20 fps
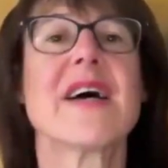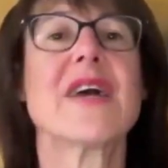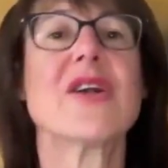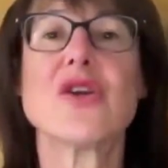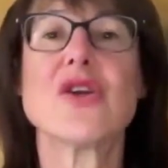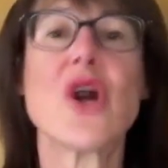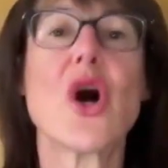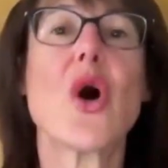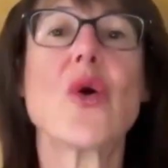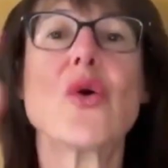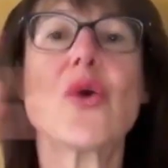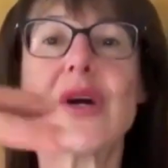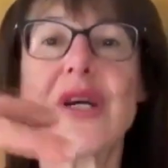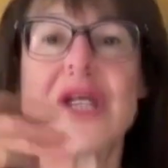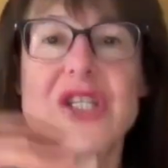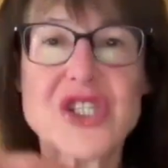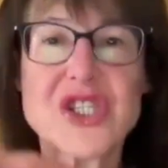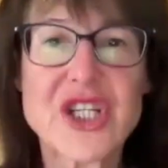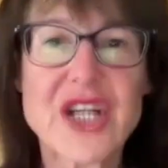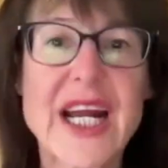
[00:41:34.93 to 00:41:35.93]
No,
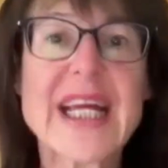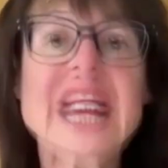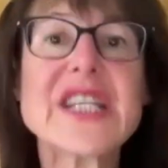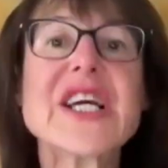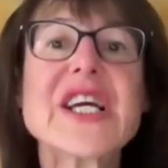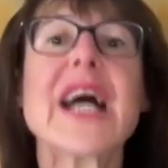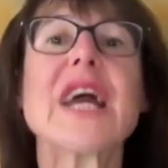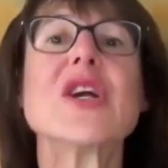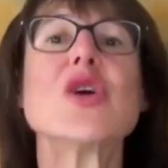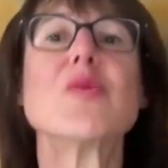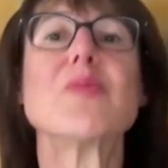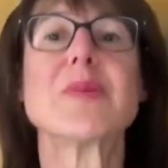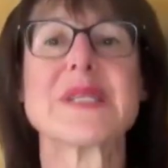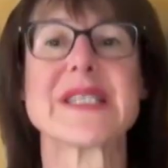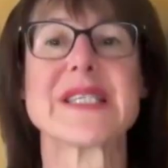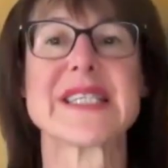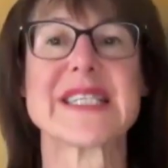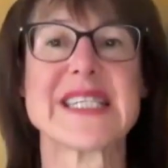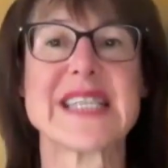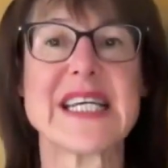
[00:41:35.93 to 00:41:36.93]
change how you
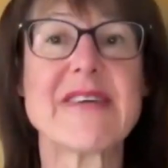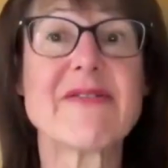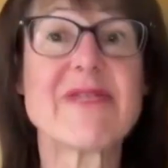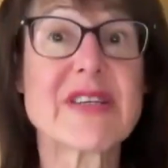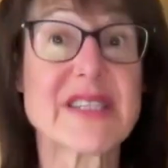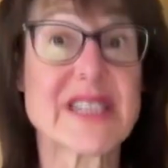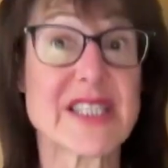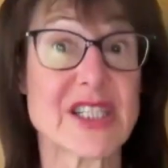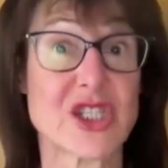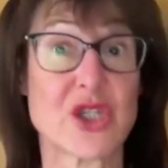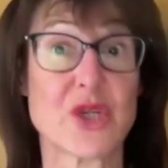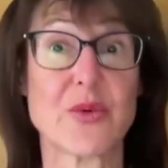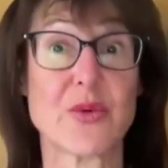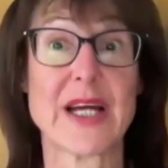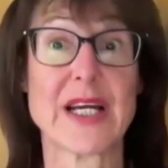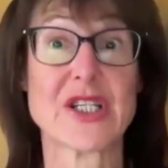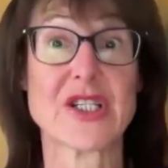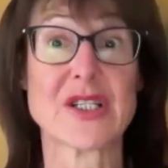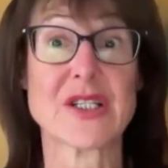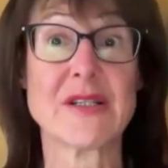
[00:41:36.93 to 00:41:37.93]
perceive the
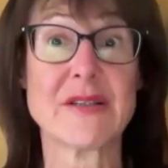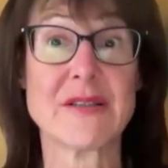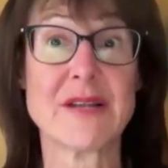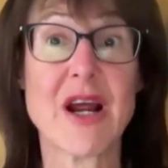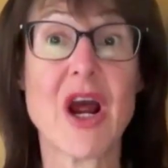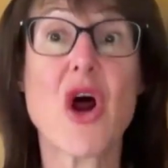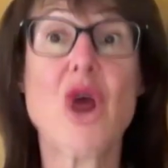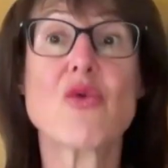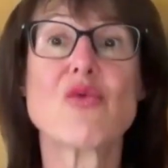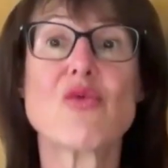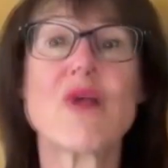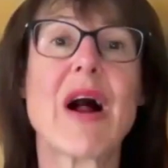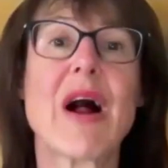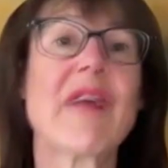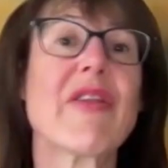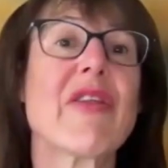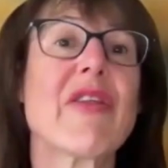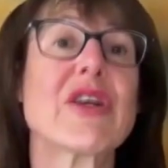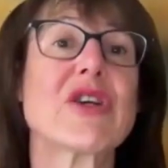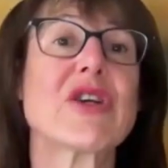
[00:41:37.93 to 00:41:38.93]
situation
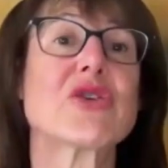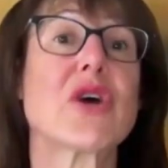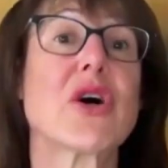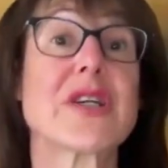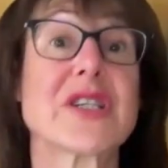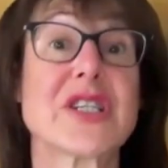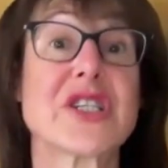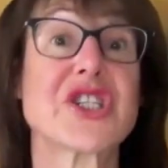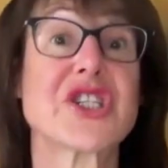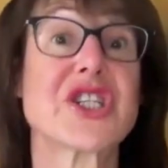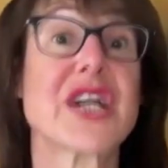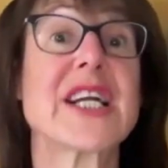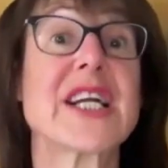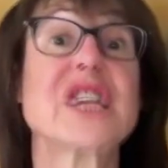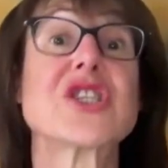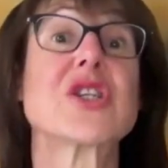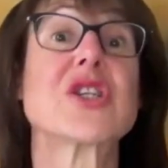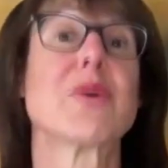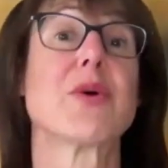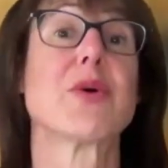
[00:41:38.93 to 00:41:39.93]
rather than trying to
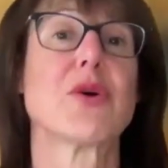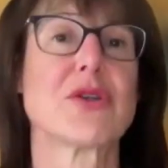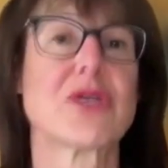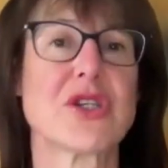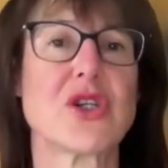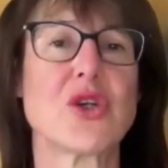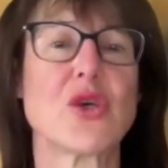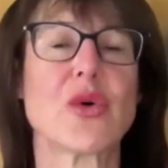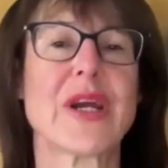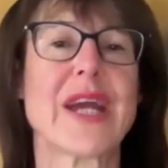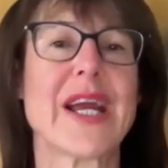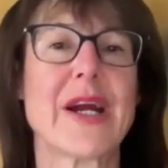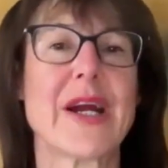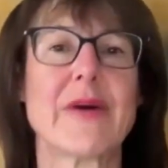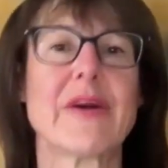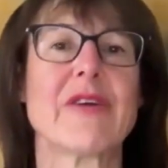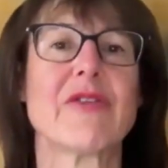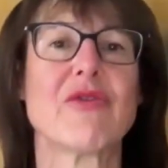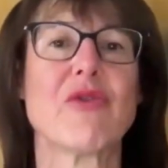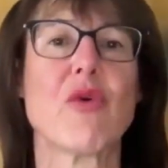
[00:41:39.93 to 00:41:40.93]
change the person you're
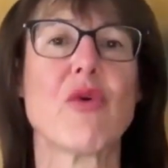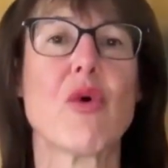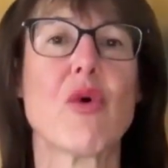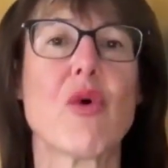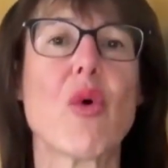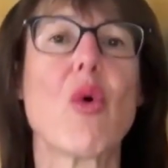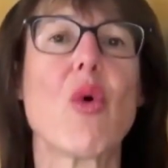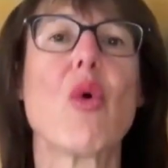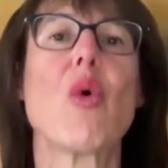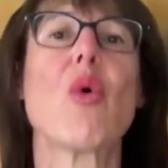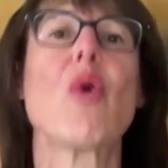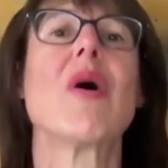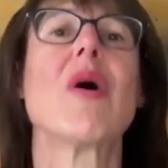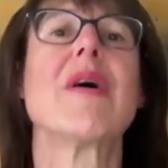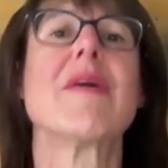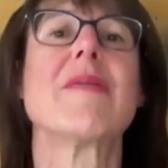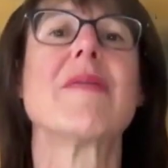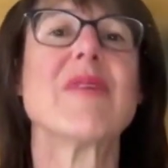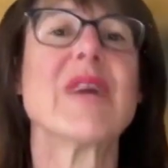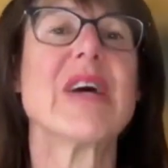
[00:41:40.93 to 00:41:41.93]
caring for or
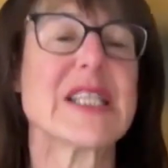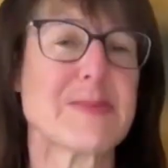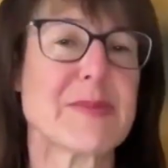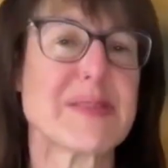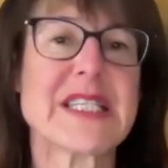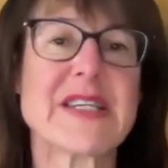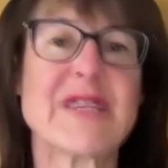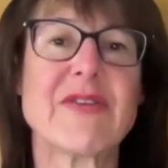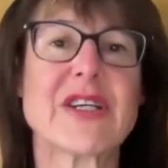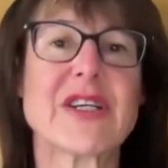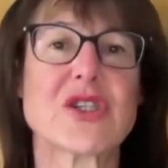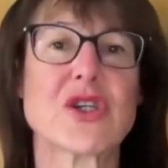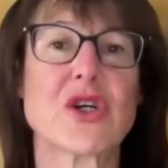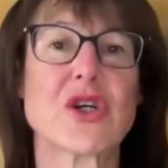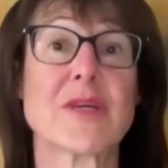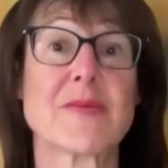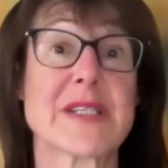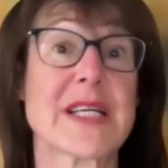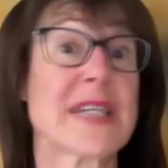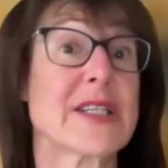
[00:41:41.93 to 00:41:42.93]
a specific
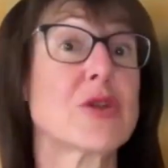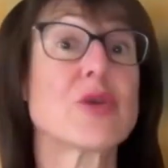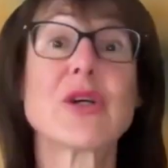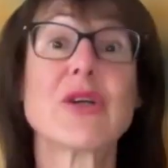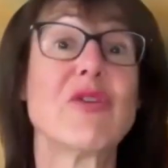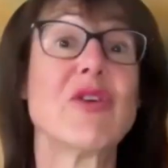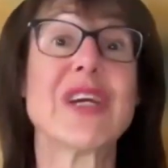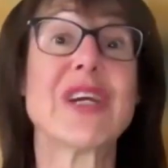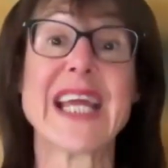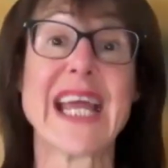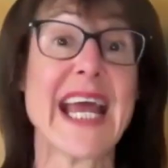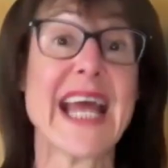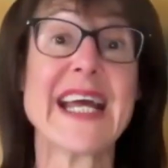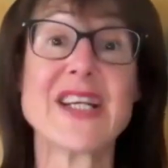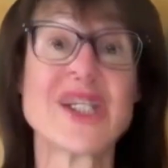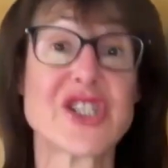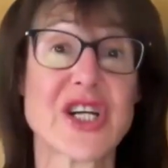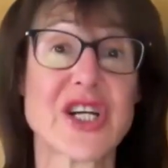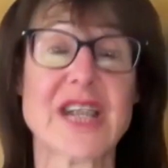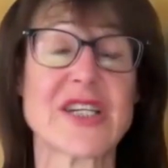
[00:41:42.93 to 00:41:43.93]
circumstance. Look, if you
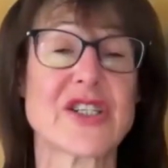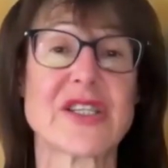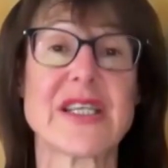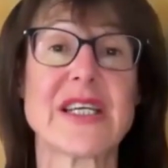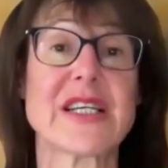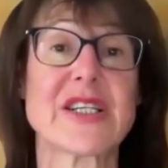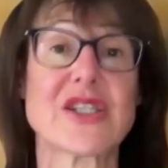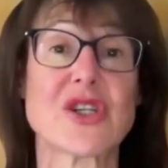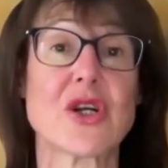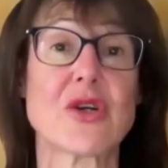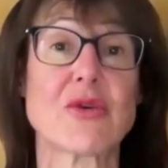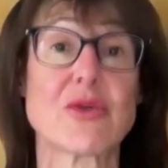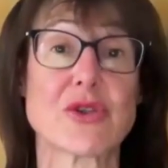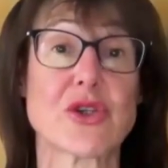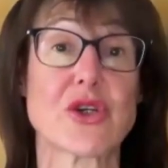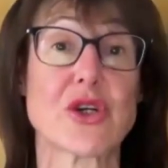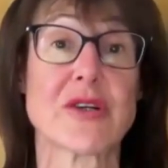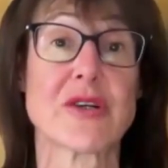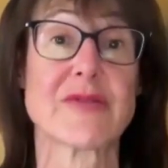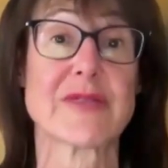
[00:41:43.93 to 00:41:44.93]
can change the external
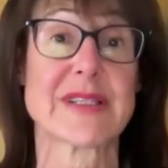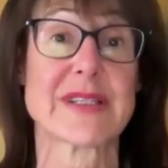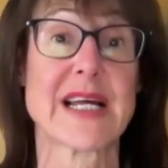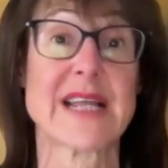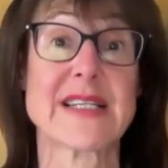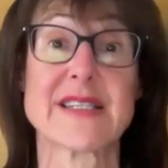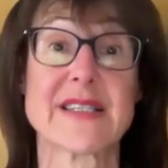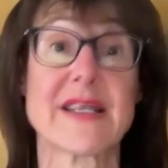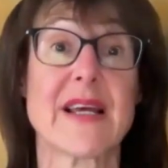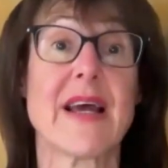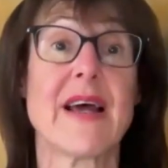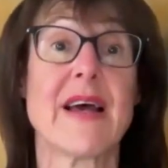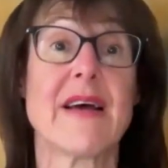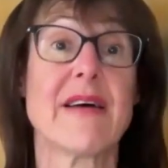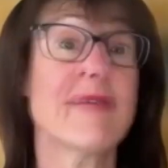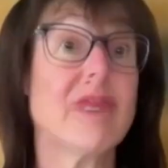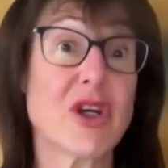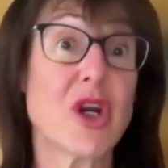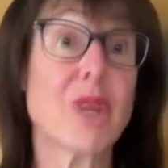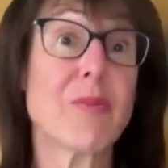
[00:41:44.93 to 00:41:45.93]
circumstance,
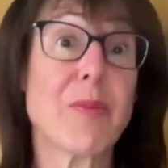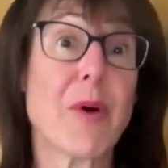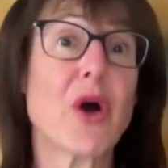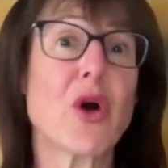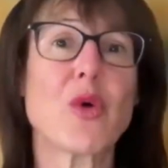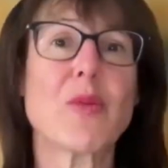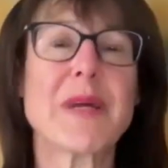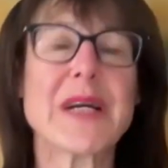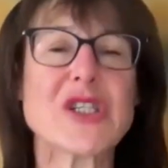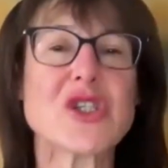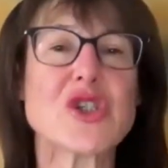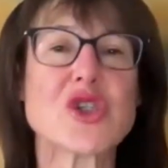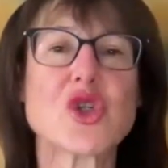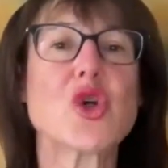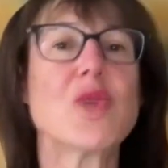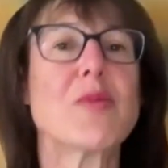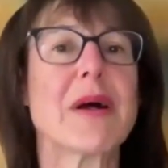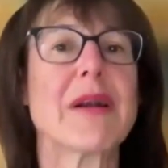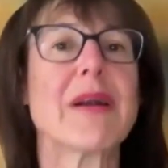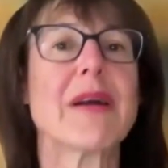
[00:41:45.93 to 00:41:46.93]
by all means
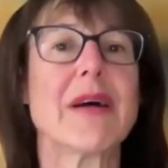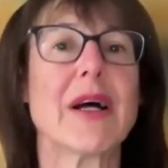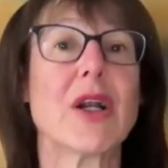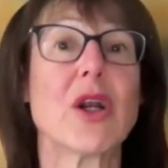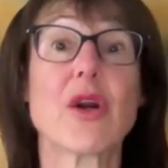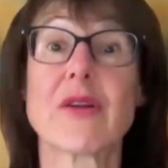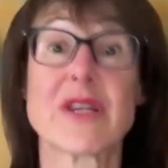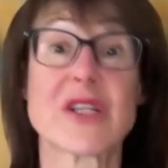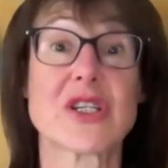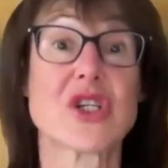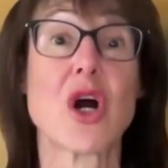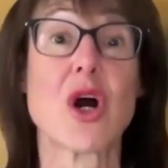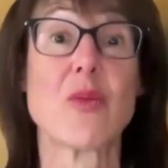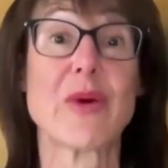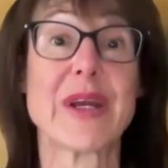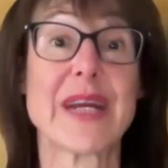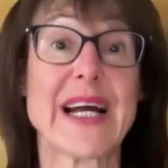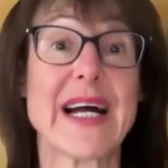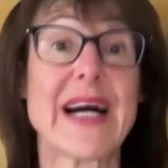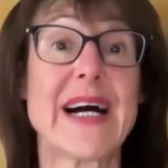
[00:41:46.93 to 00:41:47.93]
do, but a lot of the time
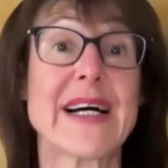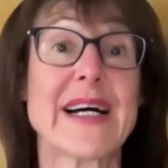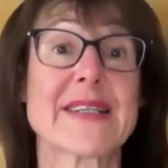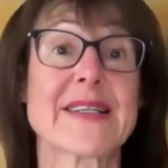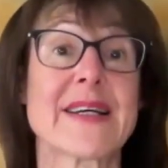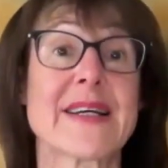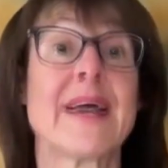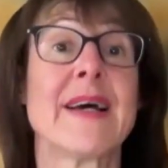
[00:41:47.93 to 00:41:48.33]
we can't.